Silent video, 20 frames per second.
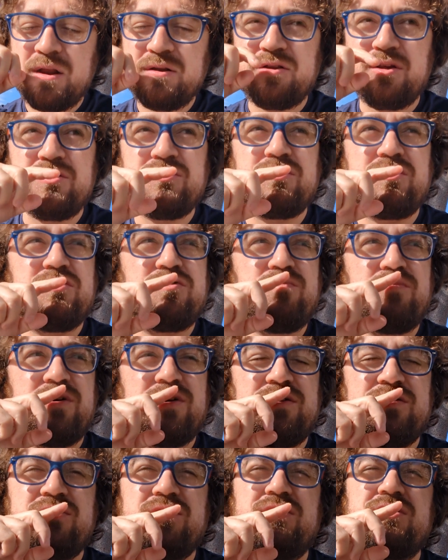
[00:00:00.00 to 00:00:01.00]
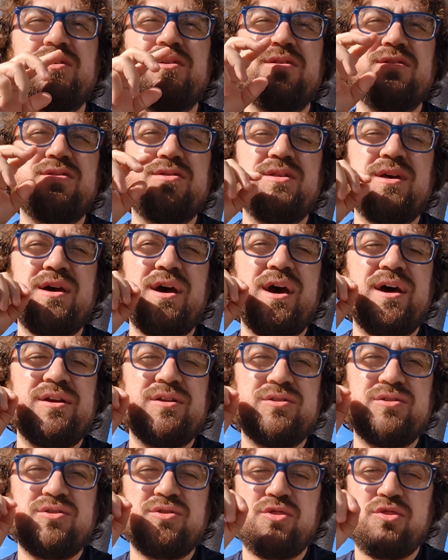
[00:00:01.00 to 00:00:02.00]
Disney Springs is at
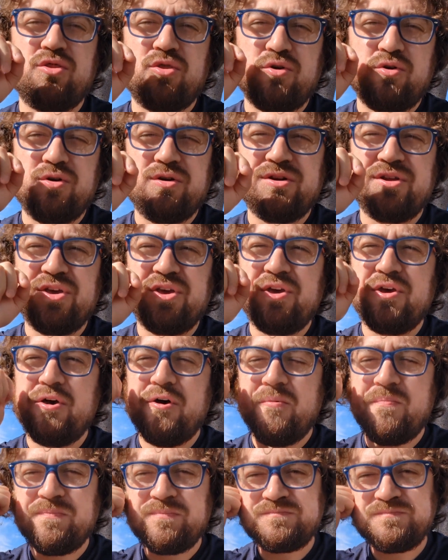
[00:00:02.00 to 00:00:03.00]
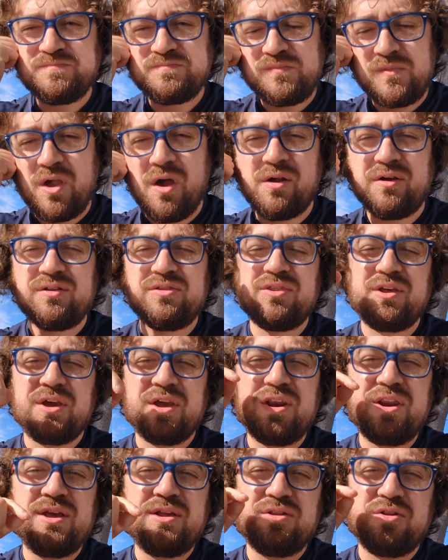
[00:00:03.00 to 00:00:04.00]
its 3rd year. The
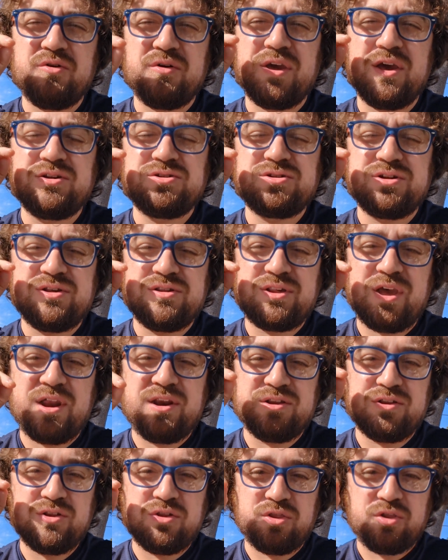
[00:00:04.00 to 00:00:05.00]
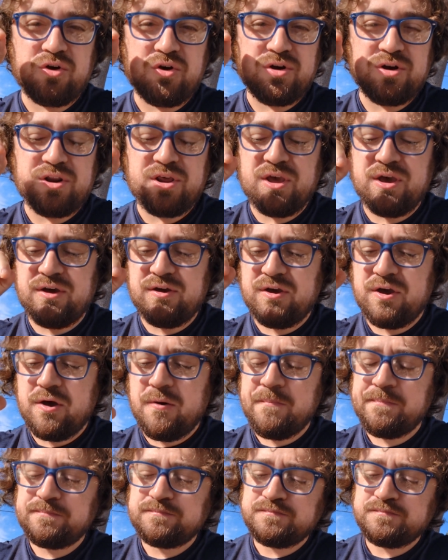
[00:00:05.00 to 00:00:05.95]
Gideon's location is at its 3rd year here.